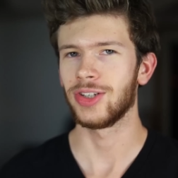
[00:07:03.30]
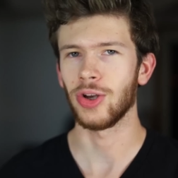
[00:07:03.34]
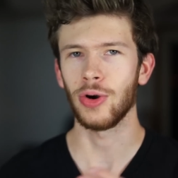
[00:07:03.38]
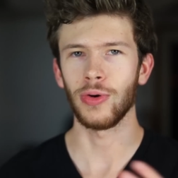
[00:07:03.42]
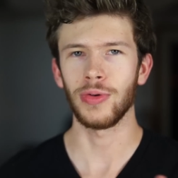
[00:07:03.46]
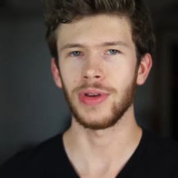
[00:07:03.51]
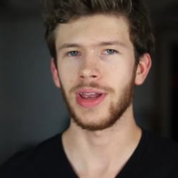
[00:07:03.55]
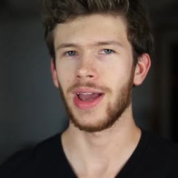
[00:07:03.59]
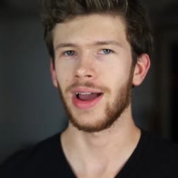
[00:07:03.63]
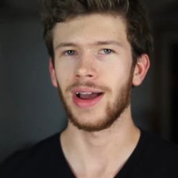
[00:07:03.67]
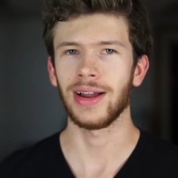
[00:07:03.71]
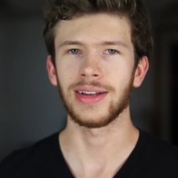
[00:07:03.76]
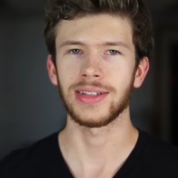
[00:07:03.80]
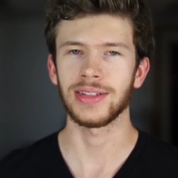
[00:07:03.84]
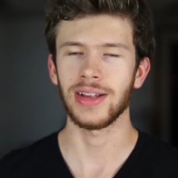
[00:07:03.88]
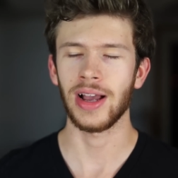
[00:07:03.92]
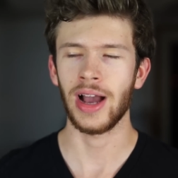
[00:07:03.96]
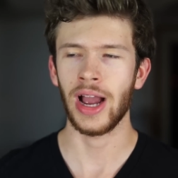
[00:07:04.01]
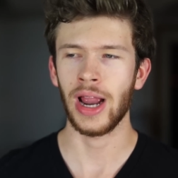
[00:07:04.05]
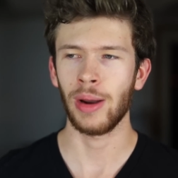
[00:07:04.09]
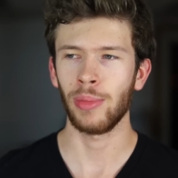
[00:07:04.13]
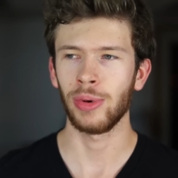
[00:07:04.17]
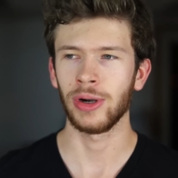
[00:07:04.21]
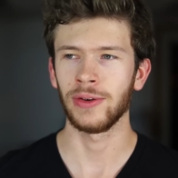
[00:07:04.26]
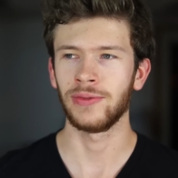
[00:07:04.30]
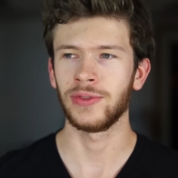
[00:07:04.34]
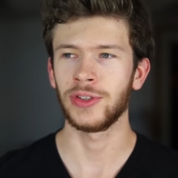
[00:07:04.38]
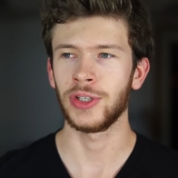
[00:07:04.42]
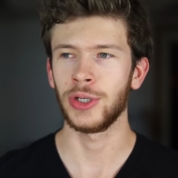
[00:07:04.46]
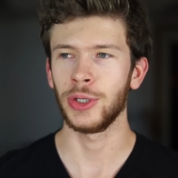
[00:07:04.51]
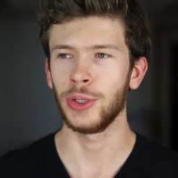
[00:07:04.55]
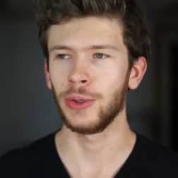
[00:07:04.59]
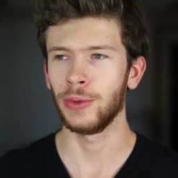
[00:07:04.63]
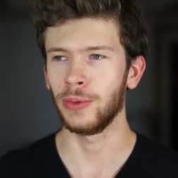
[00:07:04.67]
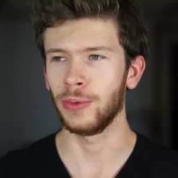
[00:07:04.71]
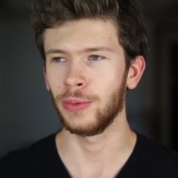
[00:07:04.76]
So yeah, it's a hybrid of
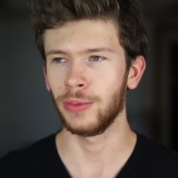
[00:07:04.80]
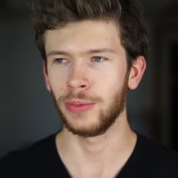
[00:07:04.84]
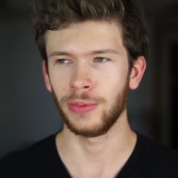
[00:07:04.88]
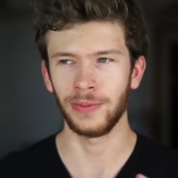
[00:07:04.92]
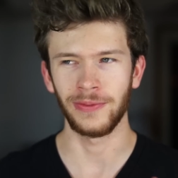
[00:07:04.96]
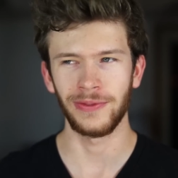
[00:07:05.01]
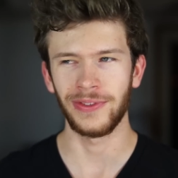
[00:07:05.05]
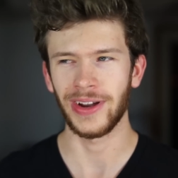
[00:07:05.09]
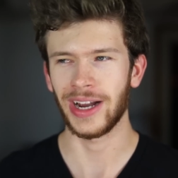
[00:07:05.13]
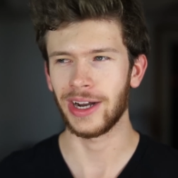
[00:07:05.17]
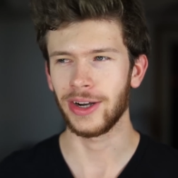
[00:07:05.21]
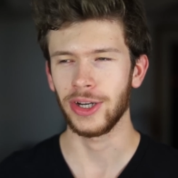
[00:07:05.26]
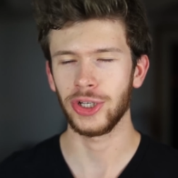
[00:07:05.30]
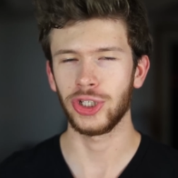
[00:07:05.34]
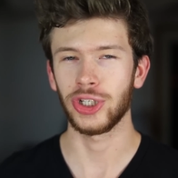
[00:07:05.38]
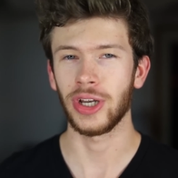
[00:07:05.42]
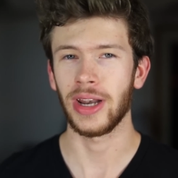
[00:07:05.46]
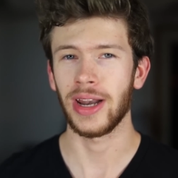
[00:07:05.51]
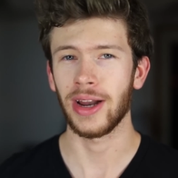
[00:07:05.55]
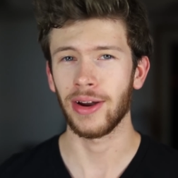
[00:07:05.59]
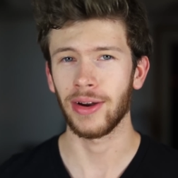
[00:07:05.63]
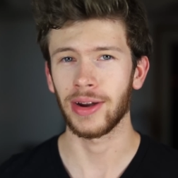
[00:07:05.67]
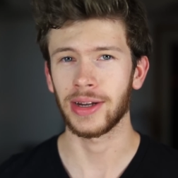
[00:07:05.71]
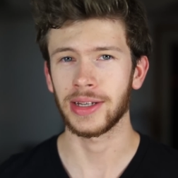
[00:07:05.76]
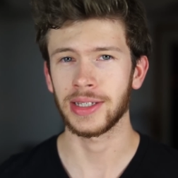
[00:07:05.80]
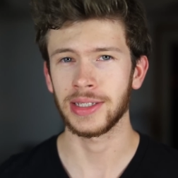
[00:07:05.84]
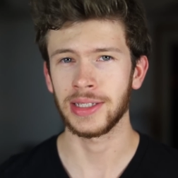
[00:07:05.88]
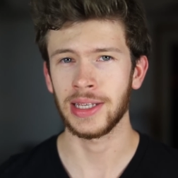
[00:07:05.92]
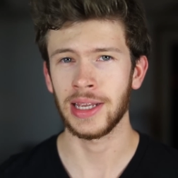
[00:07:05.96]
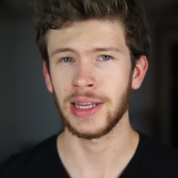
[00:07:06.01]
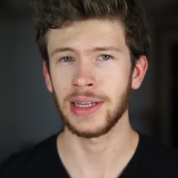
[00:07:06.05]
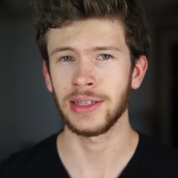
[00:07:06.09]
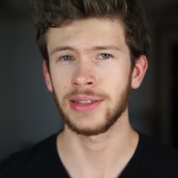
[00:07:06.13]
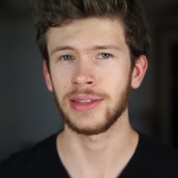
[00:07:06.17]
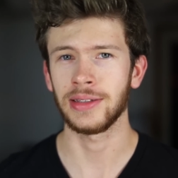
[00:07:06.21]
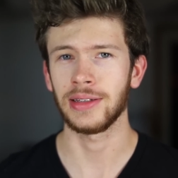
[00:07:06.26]
two very generic
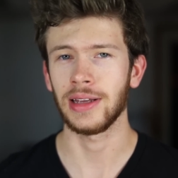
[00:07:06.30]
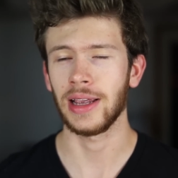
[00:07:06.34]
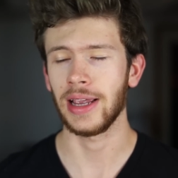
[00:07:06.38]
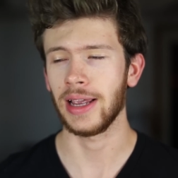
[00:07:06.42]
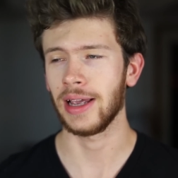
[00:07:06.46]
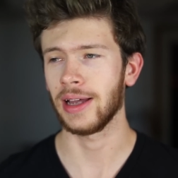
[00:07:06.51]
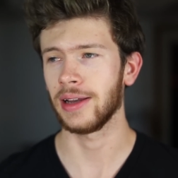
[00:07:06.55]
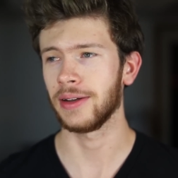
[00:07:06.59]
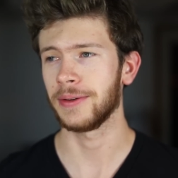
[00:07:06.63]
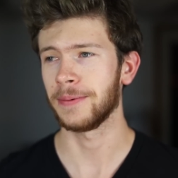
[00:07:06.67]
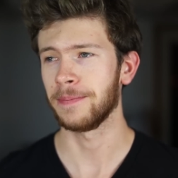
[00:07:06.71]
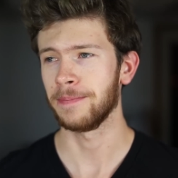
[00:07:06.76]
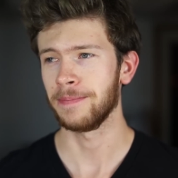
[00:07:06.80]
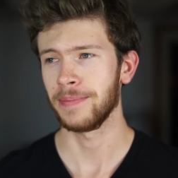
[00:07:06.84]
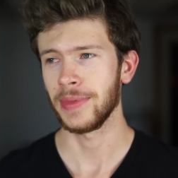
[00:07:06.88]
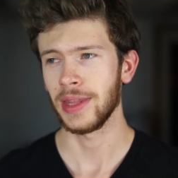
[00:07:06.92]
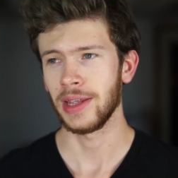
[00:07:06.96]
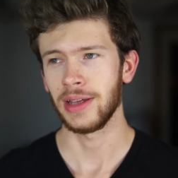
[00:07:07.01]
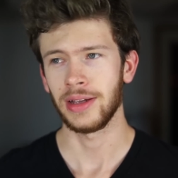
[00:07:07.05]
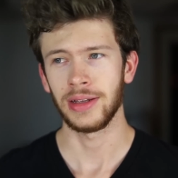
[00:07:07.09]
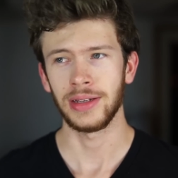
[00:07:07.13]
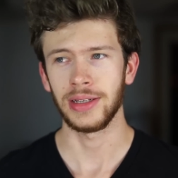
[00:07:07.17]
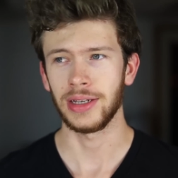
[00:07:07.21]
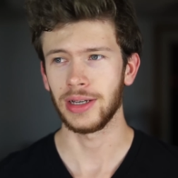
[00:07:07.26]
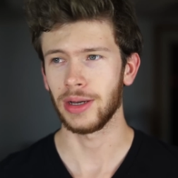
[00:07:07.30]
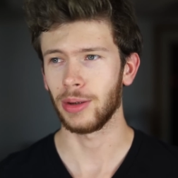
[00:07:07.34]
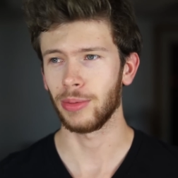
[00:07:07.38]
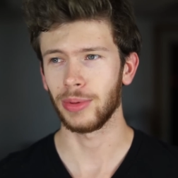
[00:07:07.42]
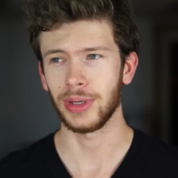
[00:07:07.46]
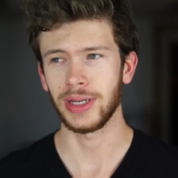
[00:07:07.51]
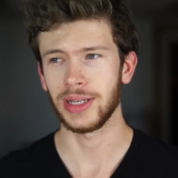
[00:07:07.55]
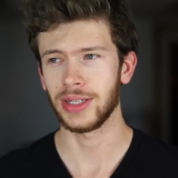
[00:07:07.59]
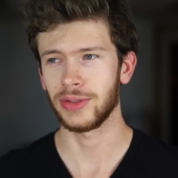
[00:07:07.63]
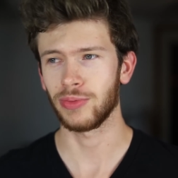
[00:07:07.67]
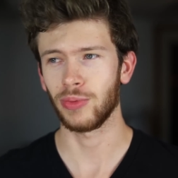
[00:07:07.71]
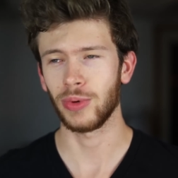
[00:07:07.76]
scents, and you
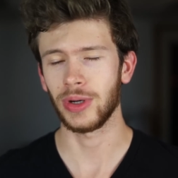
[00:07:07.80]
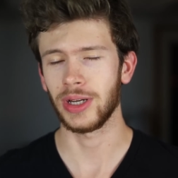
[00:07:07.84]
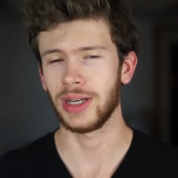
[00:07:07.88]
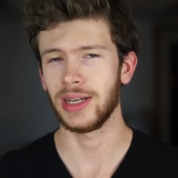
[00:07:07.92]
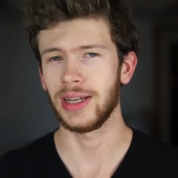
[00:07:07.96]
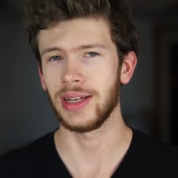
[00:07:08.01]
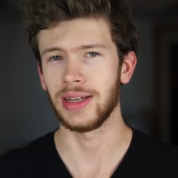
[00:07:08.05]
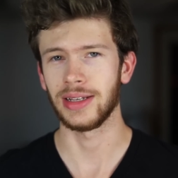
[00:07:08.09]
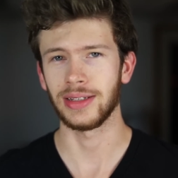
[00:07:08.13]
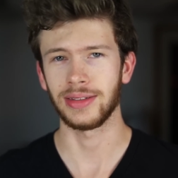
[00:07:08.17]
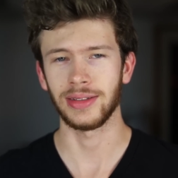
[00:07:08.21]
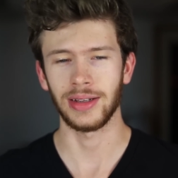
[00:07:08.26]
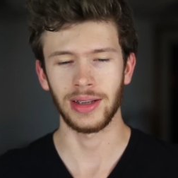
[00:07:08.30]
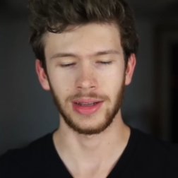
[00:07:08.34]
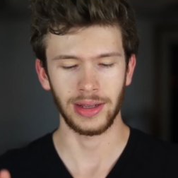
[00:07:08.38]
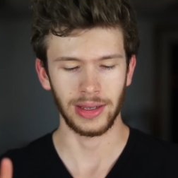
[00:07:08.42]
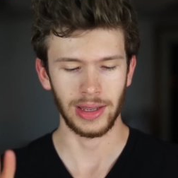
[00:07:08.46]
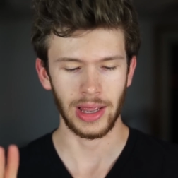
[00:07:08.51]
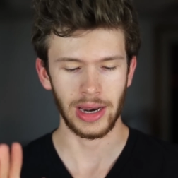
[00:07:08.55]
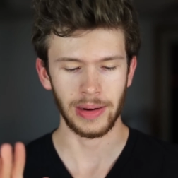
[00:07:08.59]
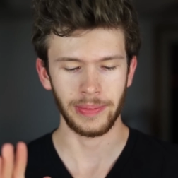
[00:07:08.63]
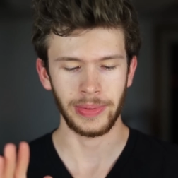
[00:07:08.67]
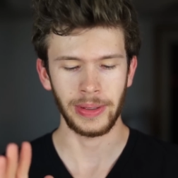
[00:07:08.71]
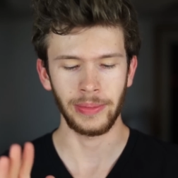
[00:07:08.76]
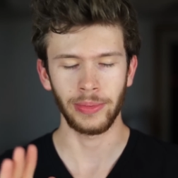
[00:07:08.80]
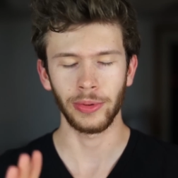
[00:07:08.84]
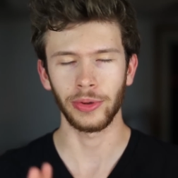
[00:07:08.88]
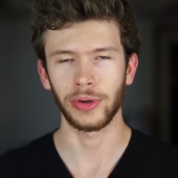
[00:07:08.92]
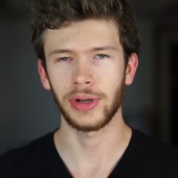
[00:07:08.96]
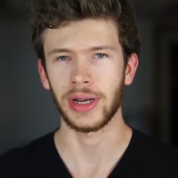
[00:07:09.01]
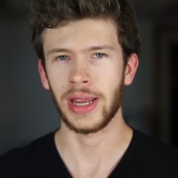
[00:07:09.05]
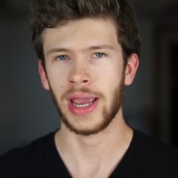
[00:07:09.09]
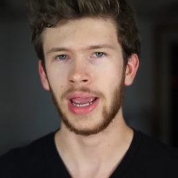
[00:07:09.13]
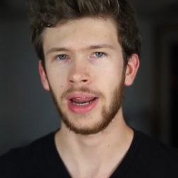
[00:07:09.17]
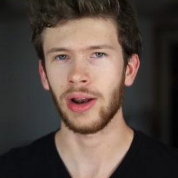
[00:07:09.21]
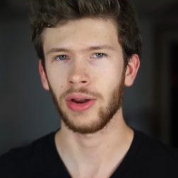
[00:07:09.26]
know, it is what it is. Uh, a lot of people
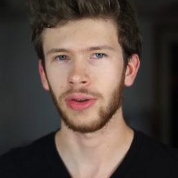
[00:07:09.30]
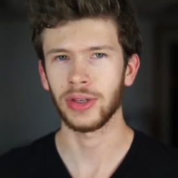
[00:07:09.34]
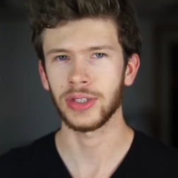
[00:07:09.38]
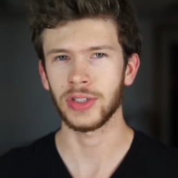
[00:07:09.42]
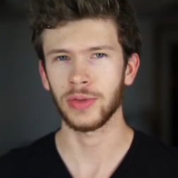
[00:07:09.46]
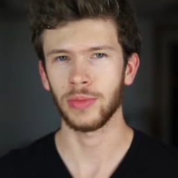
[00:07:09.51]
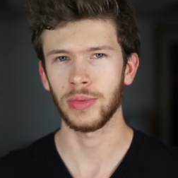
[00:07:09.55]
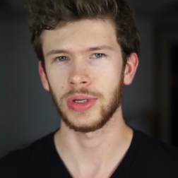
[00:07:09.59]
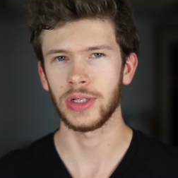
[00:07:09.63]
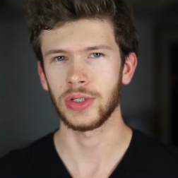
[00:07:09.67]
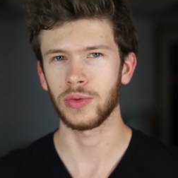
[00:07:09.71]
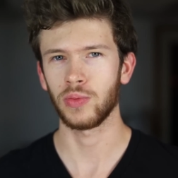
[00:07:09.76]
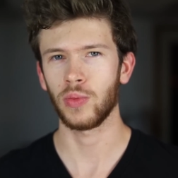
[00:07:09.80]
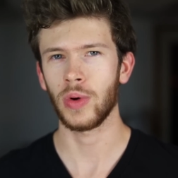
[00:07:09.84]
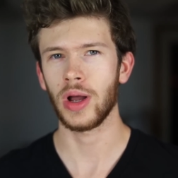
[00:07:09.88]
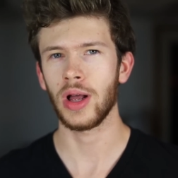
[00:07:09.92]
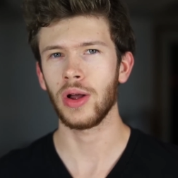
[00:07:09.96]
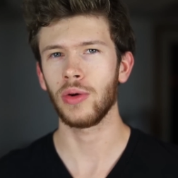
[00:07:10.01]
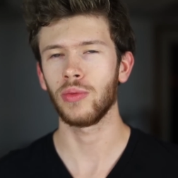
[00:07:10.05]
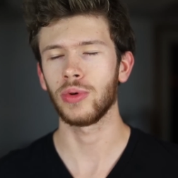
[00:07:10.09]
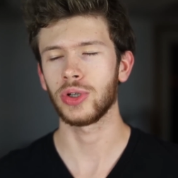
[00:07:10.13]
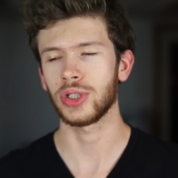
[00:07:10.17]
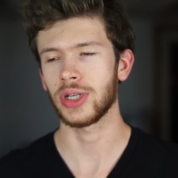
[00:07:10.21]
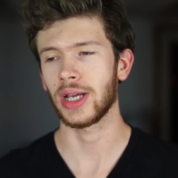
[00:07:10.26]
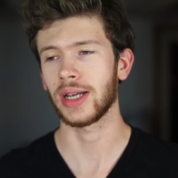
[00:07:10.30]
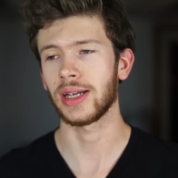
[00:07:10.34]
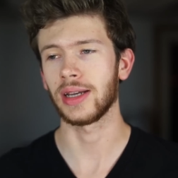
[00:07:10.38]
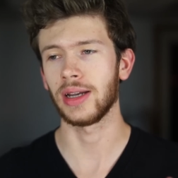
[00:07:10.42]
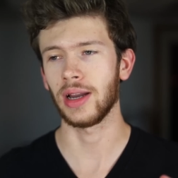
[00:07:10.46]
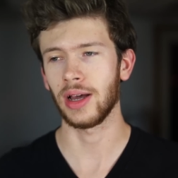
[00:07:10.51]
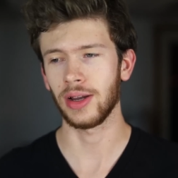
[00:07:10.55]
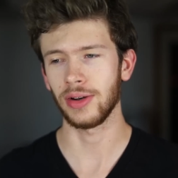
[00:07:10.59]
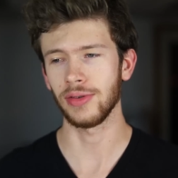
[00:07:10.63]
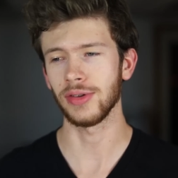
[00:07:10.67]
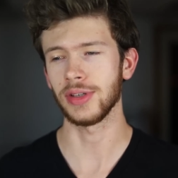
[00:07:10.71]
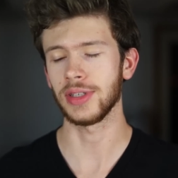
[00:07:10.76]
are going to hate on this one as well, which I
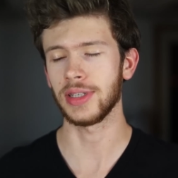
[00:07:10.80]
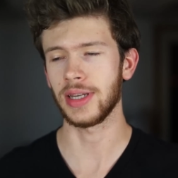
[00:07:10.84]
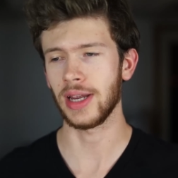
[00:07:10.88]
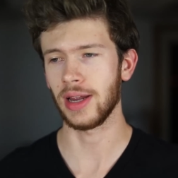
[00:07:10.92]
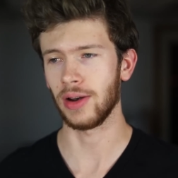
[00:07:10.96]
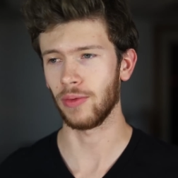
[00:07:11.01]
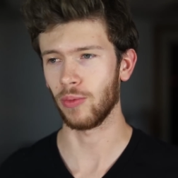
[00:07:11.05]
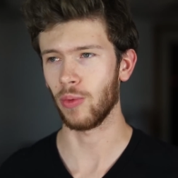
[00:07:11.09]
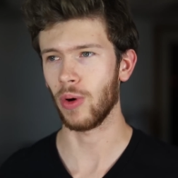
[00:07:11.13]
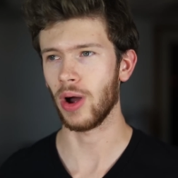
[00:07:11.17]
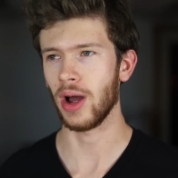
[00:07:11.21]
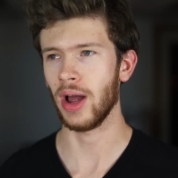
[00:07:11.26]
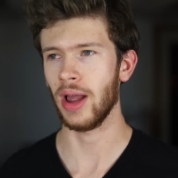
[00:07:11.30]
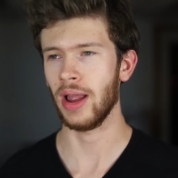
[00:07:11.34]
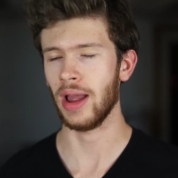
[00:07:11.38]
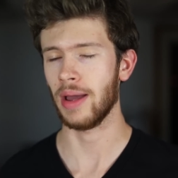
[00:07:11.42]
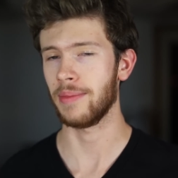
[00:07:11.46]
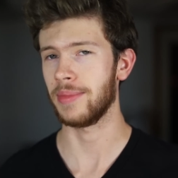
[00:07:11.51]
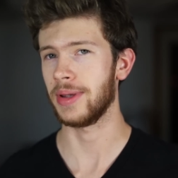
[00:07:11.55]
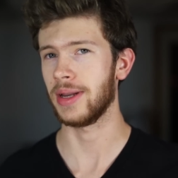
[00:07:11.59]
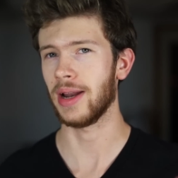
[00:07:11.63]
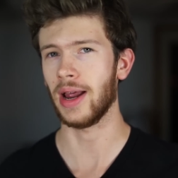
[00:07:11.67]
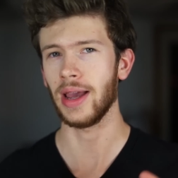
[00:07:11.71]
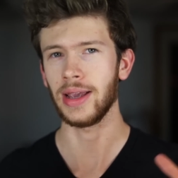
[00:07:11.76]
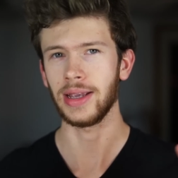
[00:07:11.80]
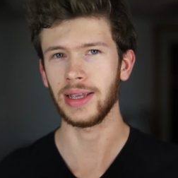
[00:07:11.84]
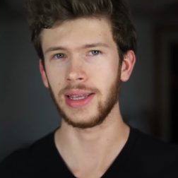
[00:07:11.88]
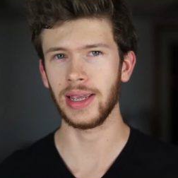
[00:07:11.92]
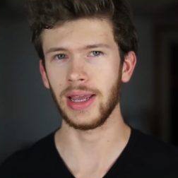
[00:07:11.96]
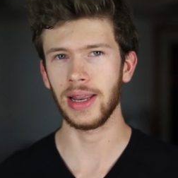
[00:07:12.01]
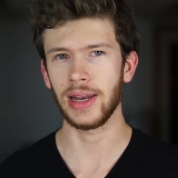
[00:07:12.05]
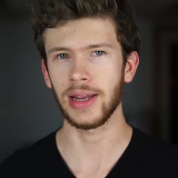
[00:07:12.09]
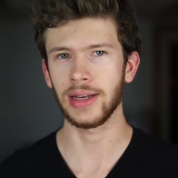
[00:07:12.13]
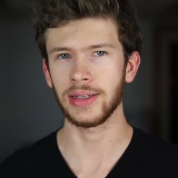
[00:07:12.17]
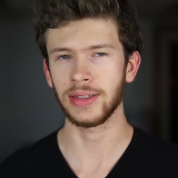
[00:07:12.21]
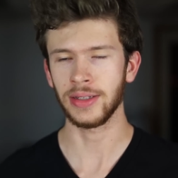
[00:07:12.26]
can understand why. I mean, I
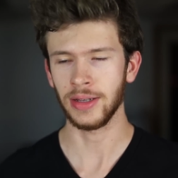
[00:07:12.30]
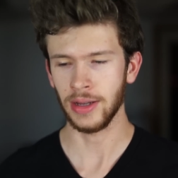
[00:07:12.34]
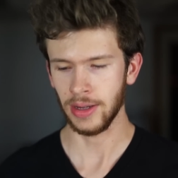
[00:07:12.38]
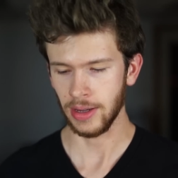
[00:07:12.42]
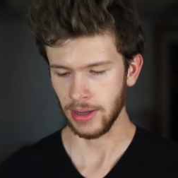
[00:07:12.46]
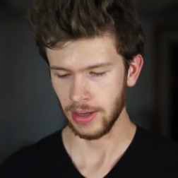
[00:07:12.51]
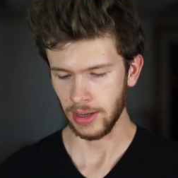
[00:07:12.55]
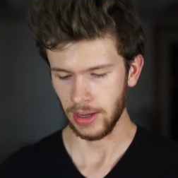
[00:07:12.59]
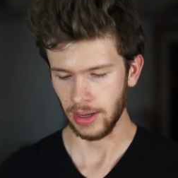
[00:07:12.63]
get it.